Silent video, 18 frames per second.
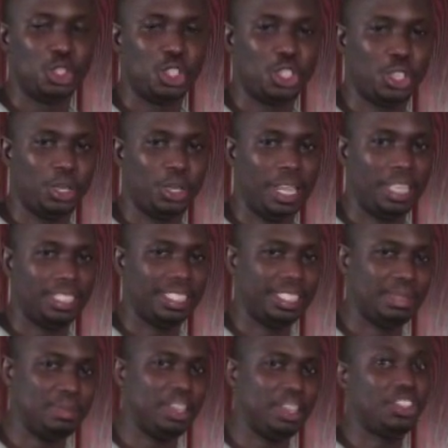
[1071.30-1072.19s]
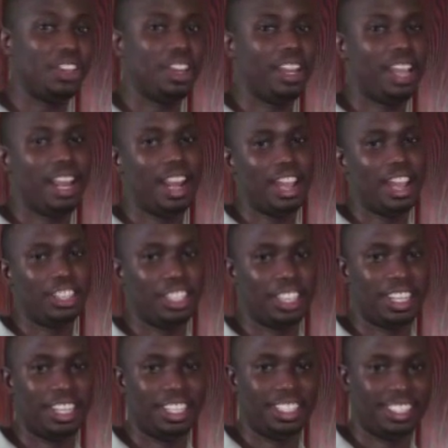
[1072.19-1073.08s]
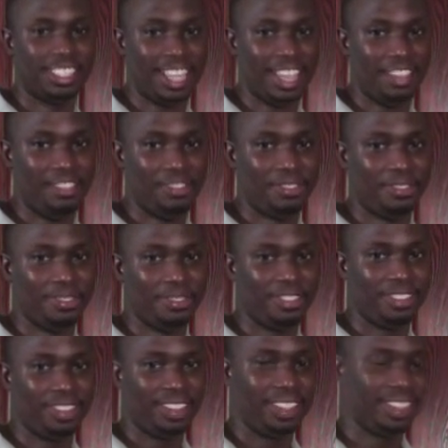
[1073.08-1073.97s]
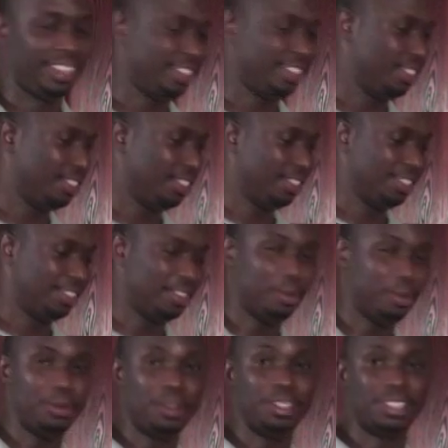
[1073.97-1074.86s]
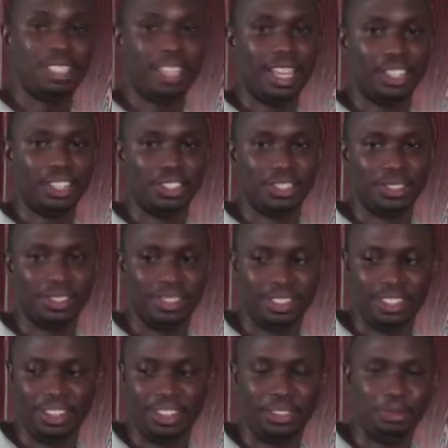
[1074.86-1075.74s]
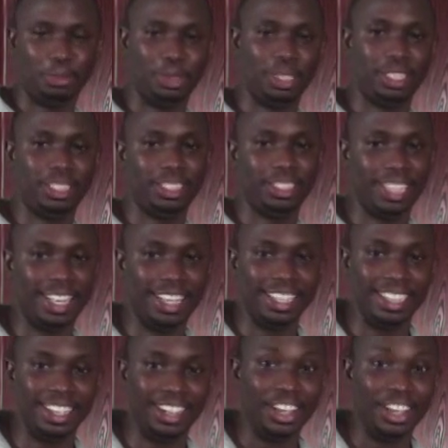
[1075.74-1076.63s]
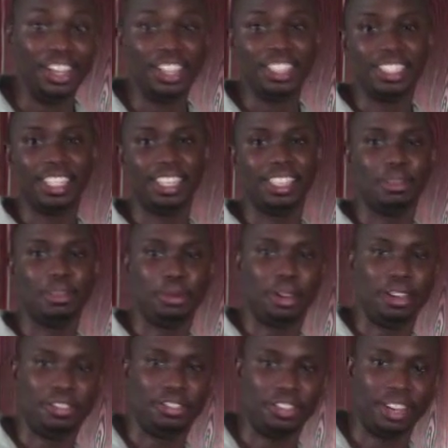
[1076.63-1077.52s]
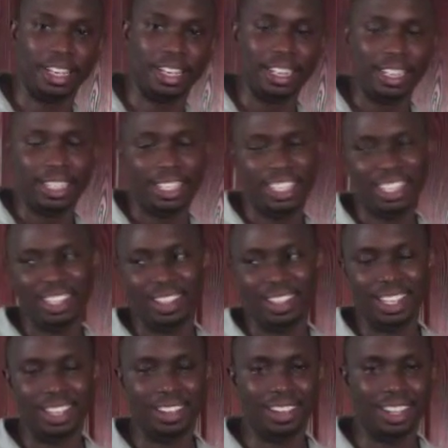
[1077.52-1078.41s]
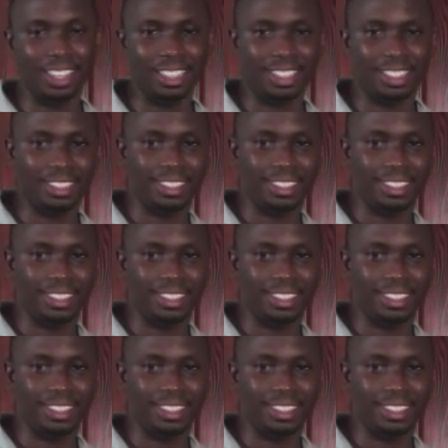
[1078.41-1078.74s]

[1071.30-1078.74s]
So let's just make sure that our chicken is safe. Nobody wants to catch, you know, telling your boyfriend, "No, I can't.